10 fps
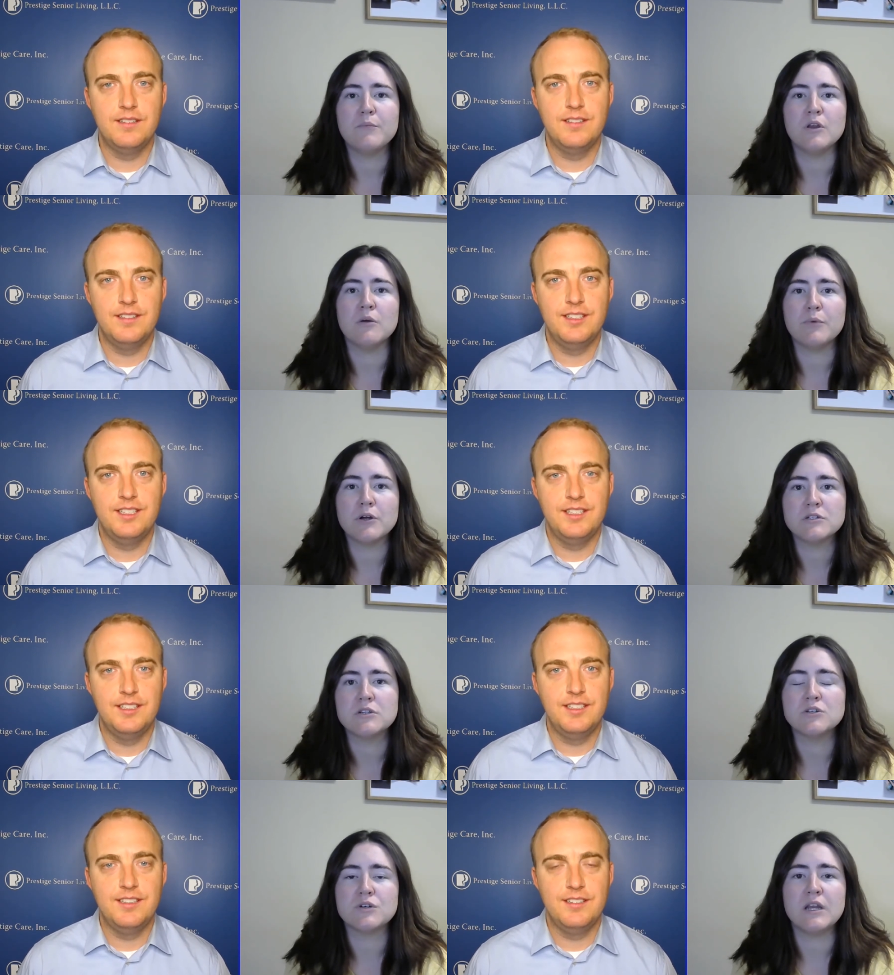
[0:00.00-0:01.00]
Speaker 1: you know,
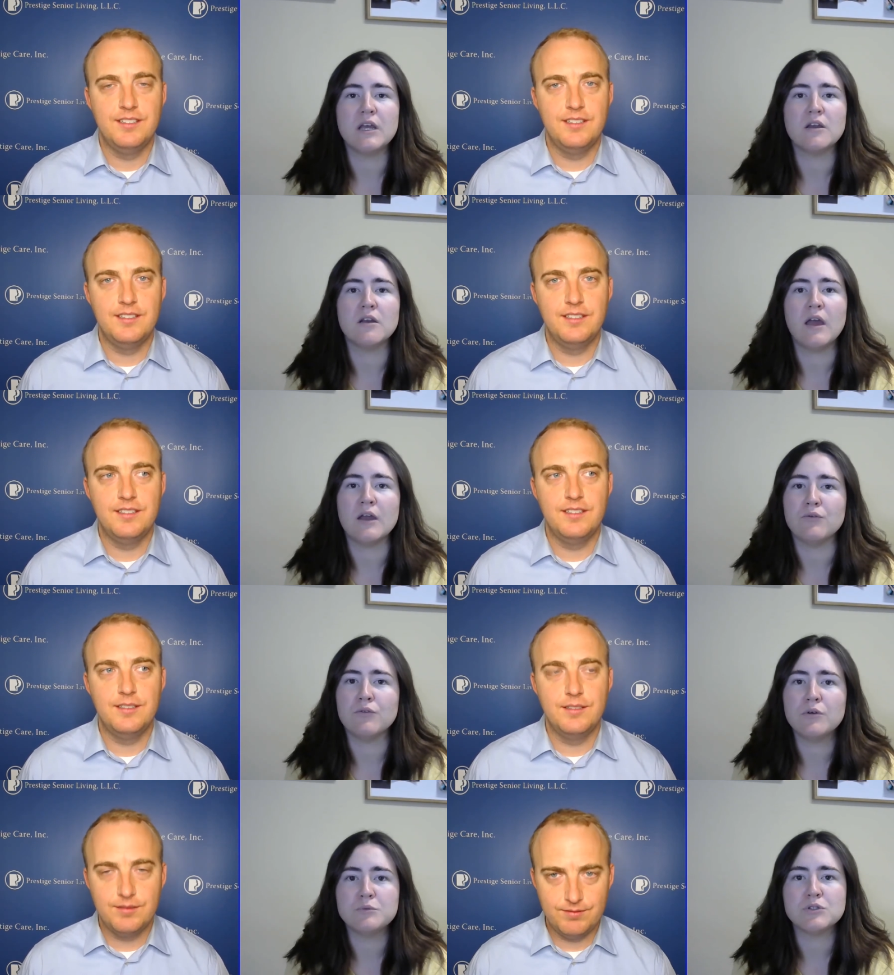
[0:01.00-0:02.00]
personal training and
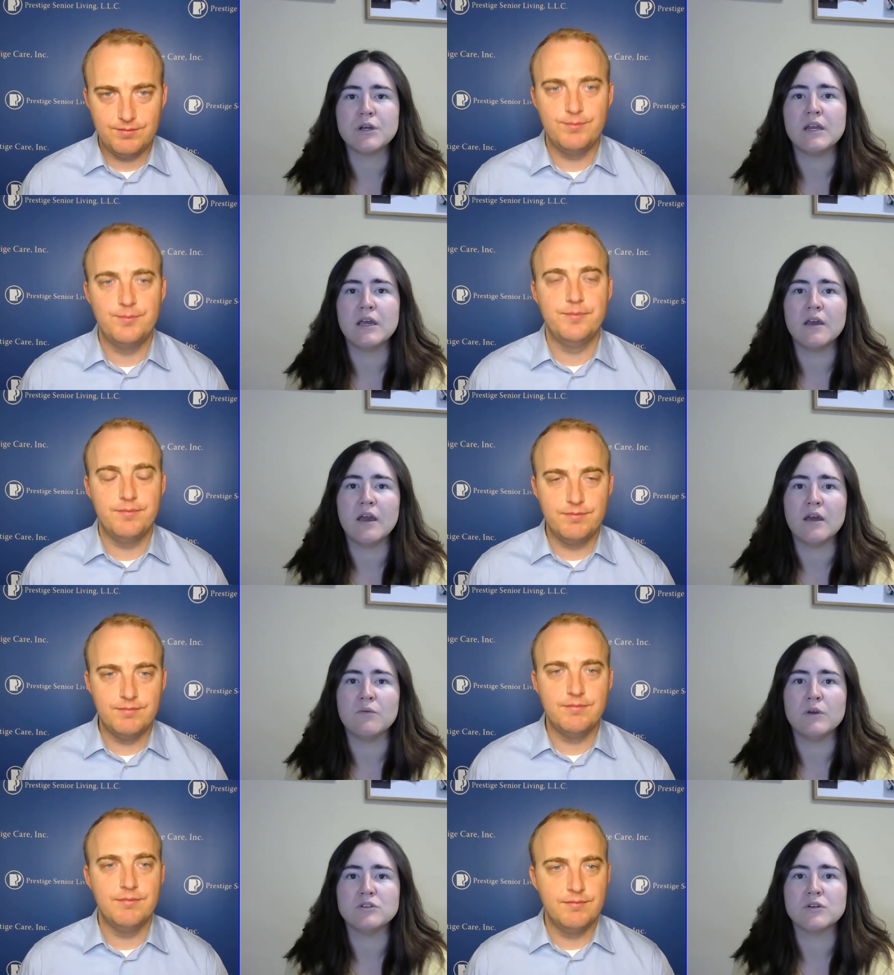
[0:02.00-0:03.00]
group training,
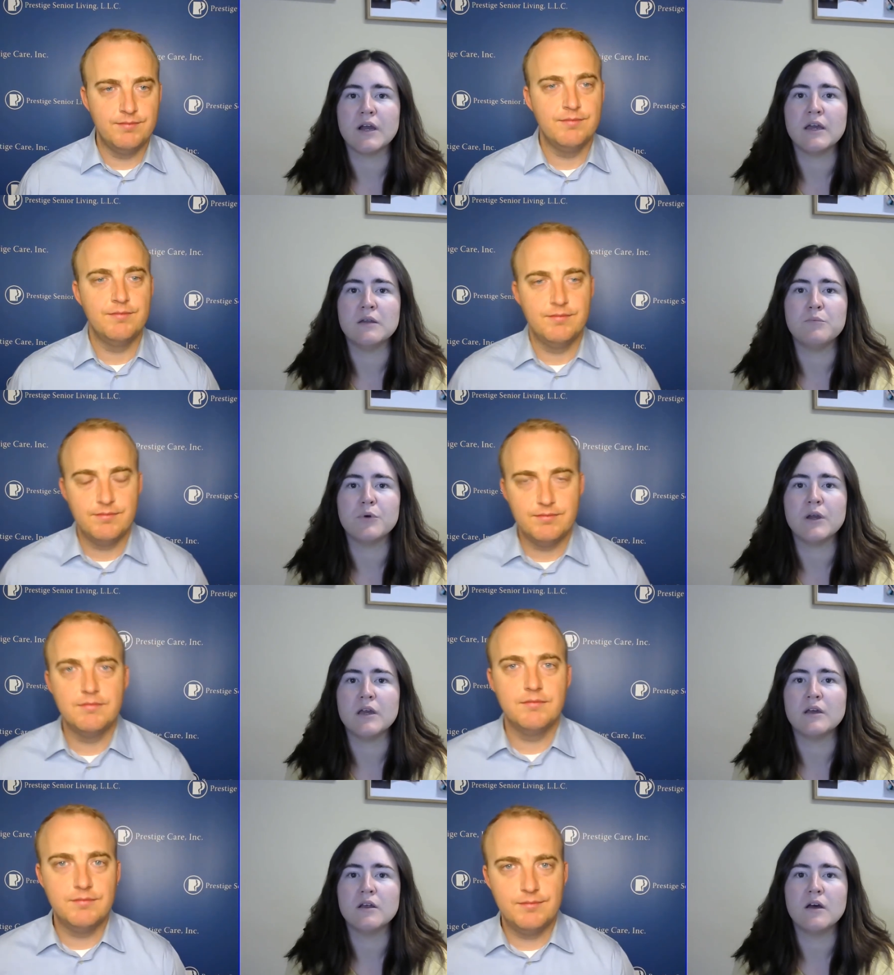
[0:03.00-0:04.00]
and we try and
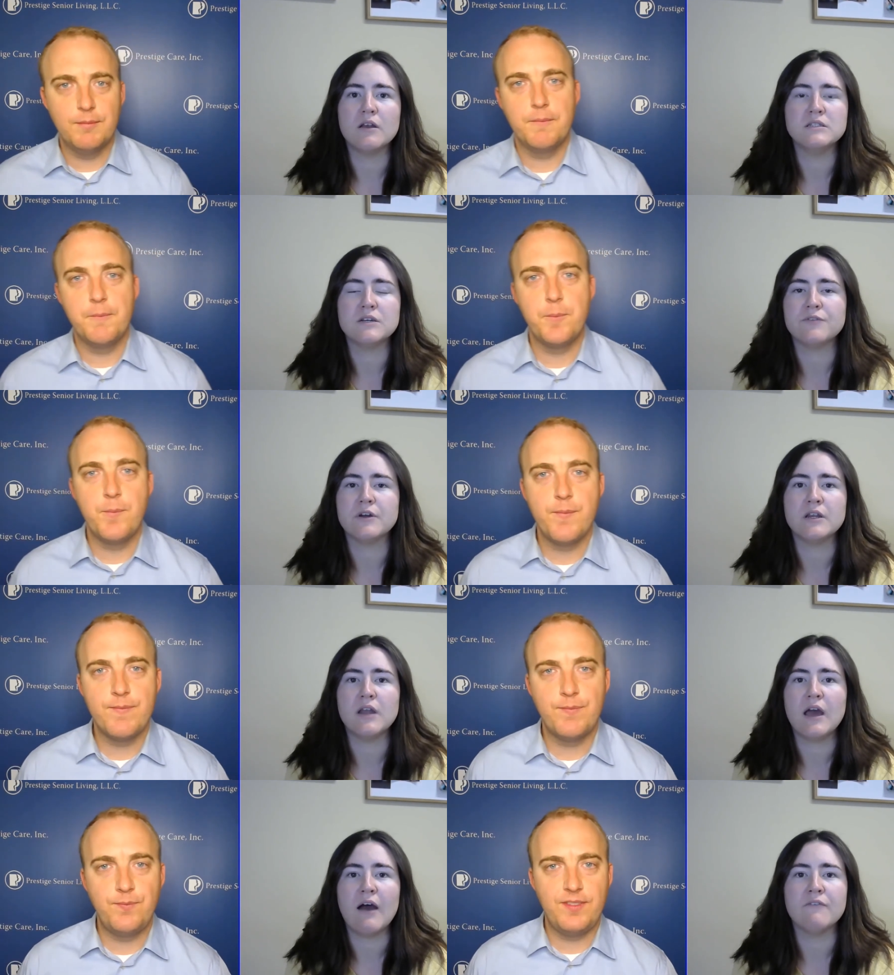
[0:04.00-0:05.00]
bring
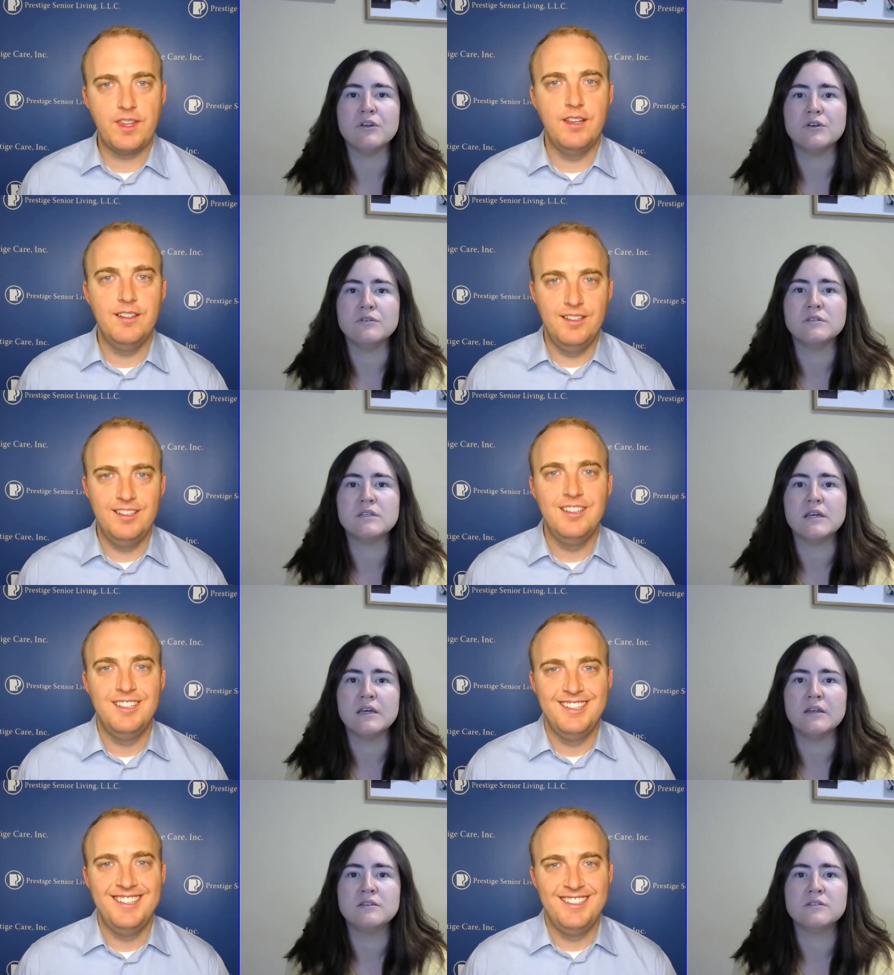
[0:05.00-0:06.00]
different avenues
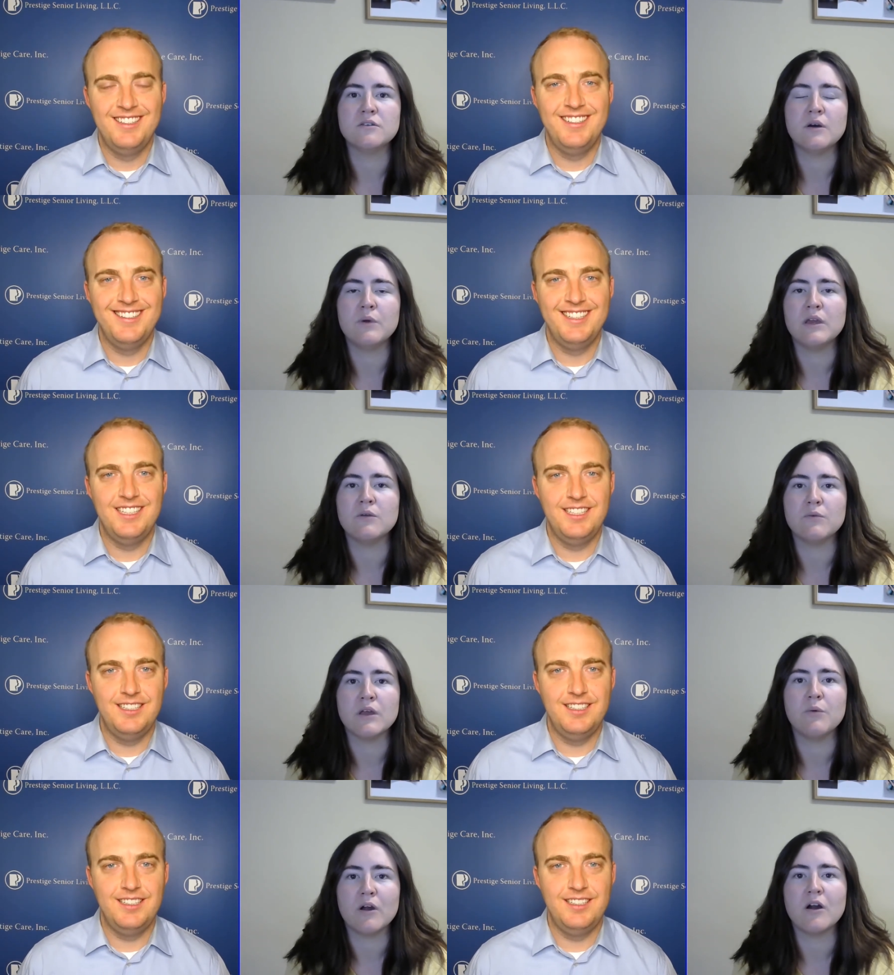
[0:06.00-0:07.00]
in so that we can
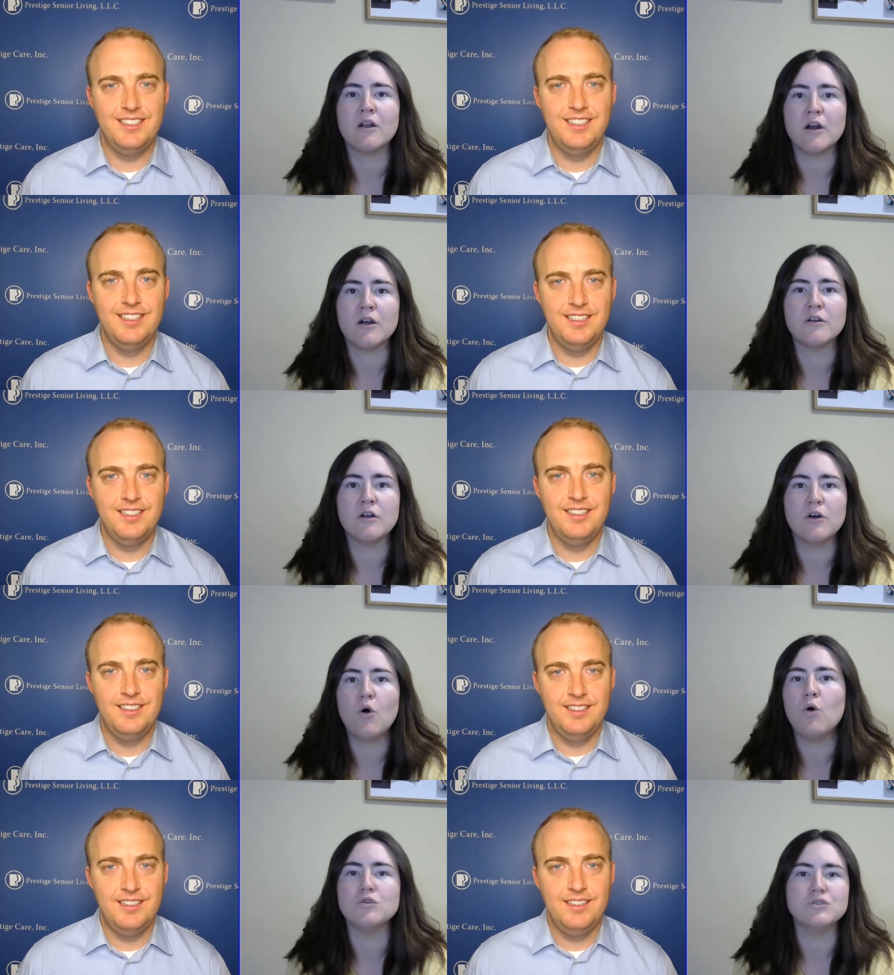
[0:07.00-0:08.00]
really work on our
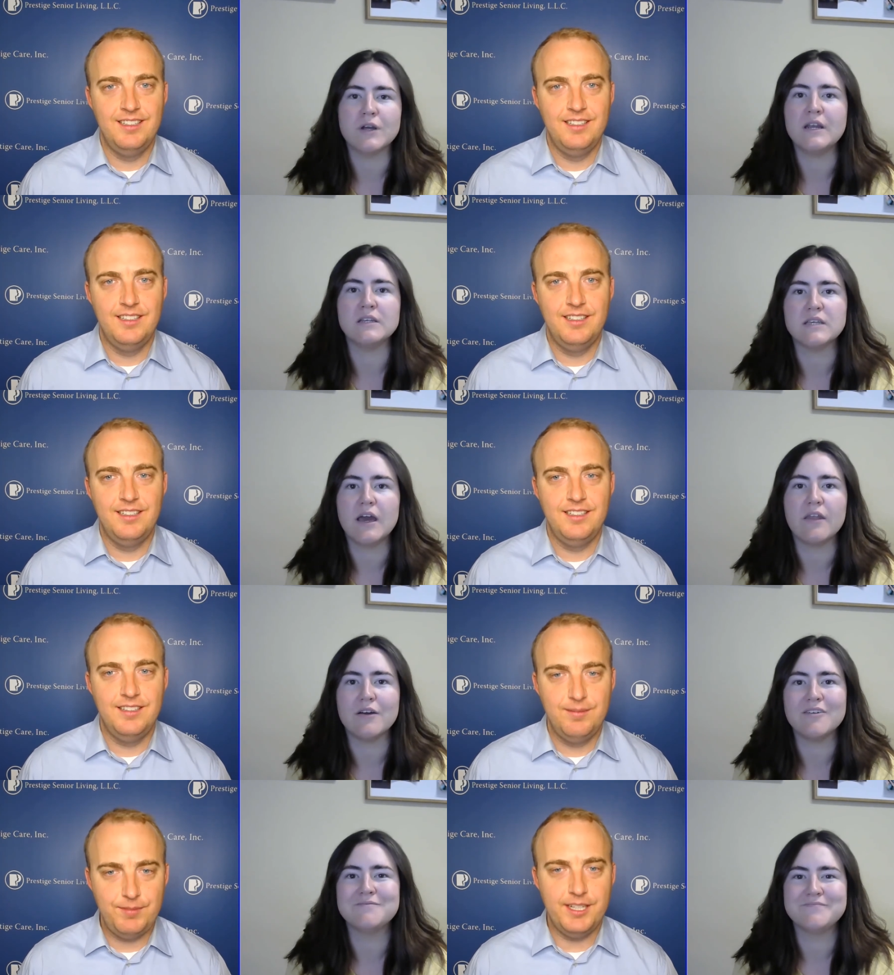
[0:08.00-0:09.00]
whole training together.